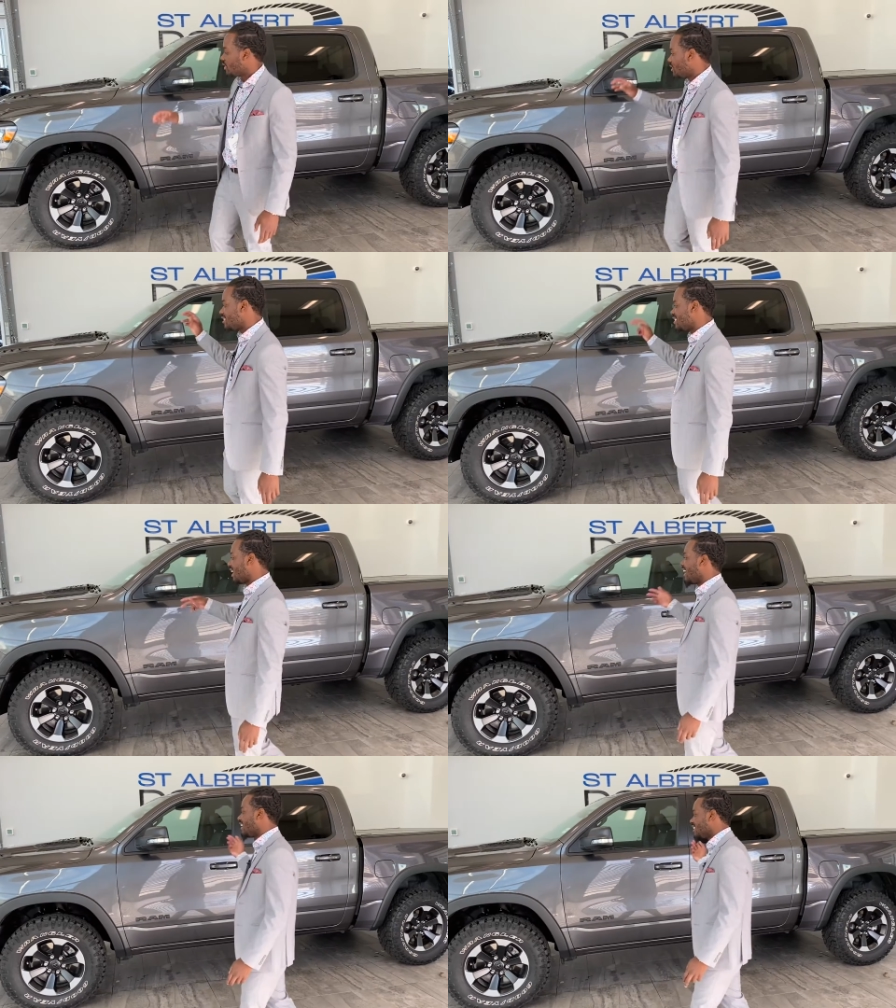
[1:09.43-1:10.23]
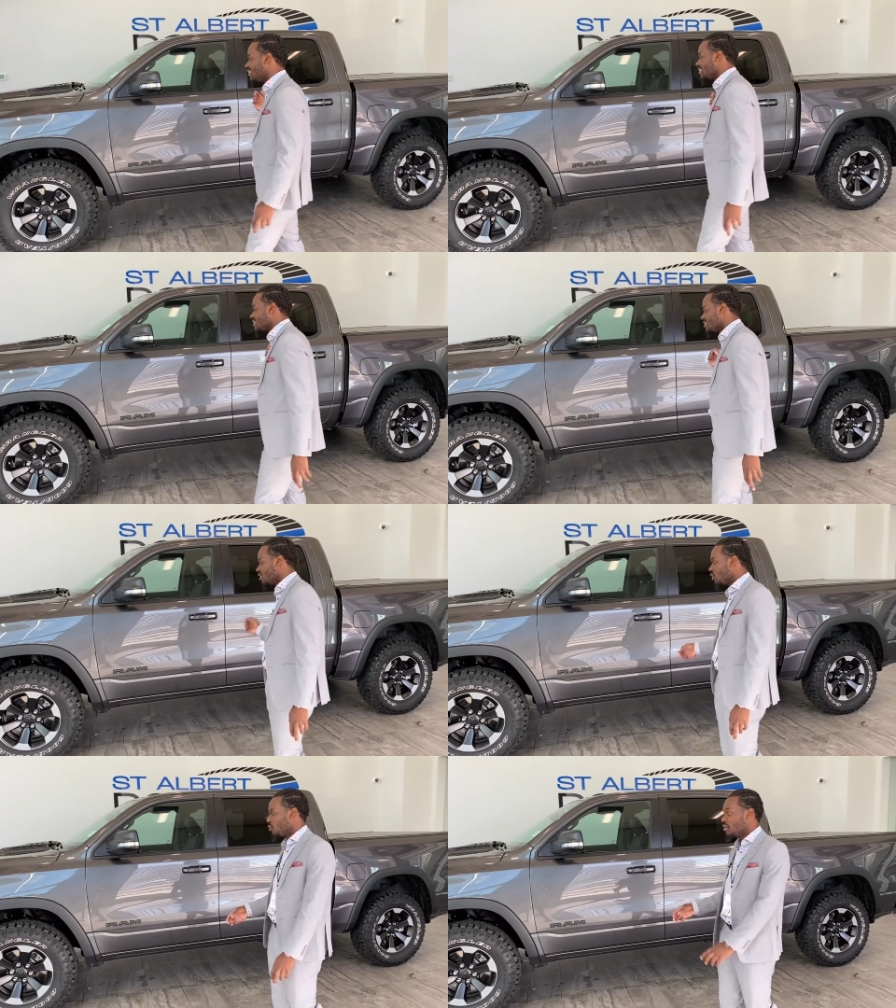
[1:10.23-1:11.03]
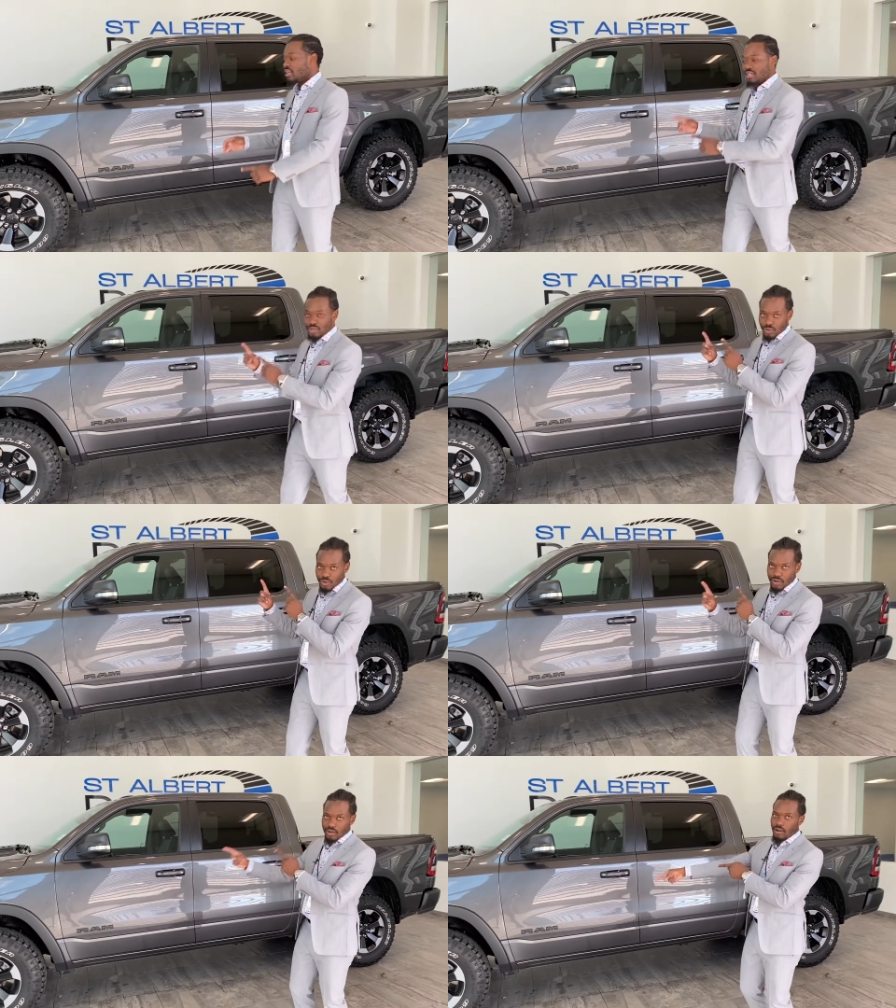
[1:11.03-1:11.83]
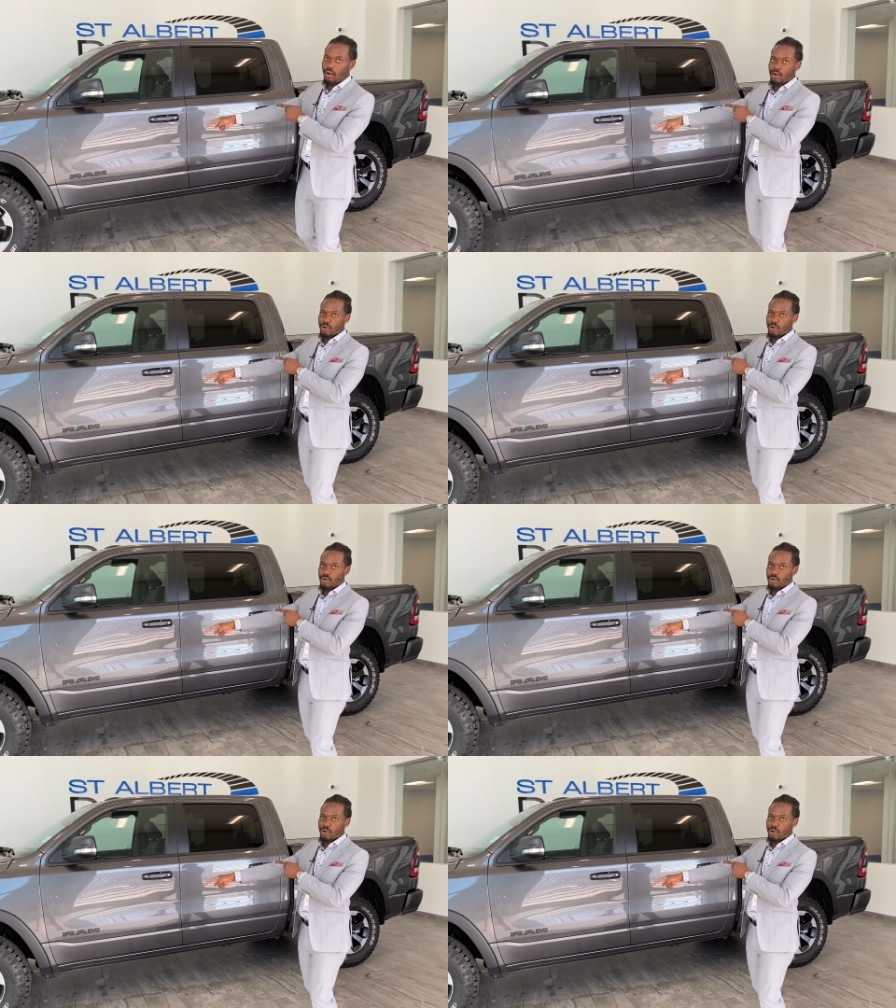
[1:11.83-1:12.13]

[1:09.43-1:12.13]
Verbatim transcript: sand, snow, you are all